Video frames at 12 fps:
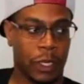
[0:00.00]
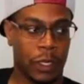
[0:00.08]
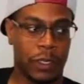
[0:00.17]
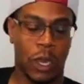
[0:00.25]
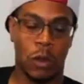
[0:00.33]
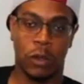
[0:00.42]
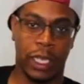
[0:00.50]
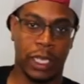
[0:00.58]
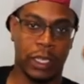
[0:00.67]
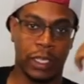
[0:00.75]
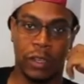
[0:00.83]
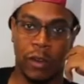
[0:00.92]
don't get
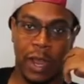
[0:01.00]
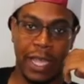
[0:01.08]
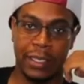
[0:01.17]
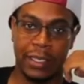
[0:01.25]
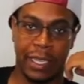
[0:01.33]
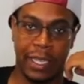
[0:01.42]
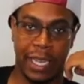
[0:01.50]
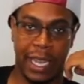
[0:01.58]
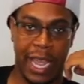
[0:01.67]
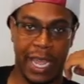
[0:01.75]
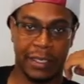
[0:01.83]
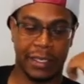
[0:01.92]
good grades in the
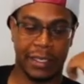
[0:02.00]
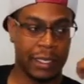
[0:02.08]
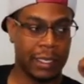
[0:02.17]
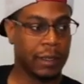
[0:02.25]
class,